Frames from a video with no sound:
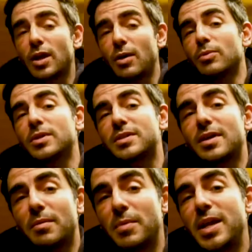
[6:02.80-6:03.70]
that was an
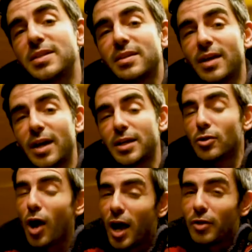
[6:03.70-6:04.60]
amazing night.
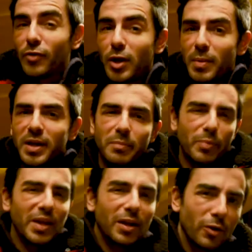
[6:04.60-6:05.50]
I highly recommend it.
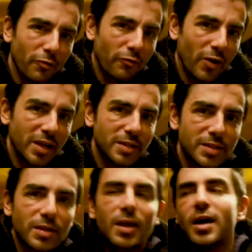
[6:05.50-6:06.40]
Bring a lot of
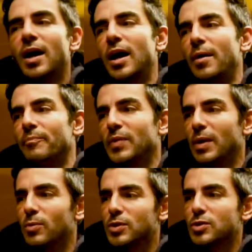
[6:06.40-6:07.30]
friends. It
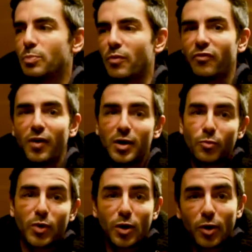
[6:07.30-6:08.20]
was super fun.
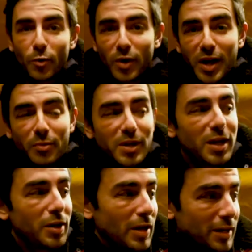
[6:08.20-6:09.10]
We got away. We
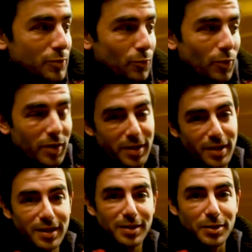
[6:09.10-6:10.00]
nearly had to walk
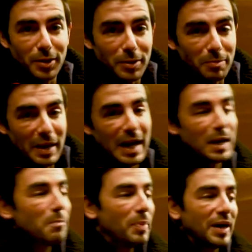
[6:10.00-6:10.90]
the plank,
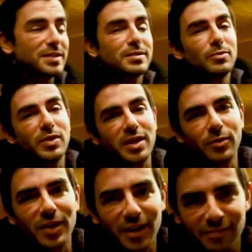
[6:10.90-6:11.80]
but we
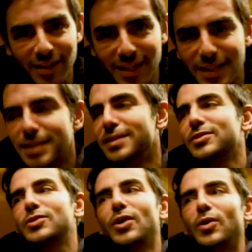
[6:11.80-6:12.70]
killed the governor.
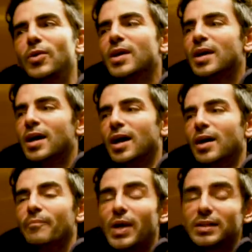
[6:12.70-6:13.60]
So
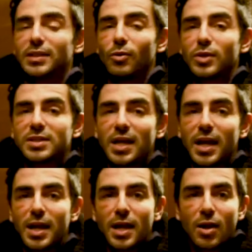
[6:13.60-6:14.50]
as I always
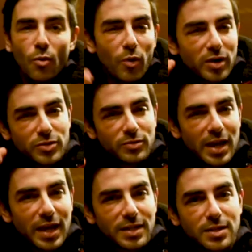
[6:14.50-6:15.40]
say, where to
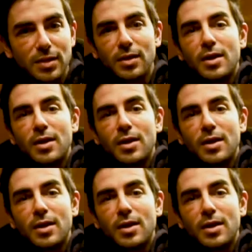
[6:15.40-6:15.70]
next?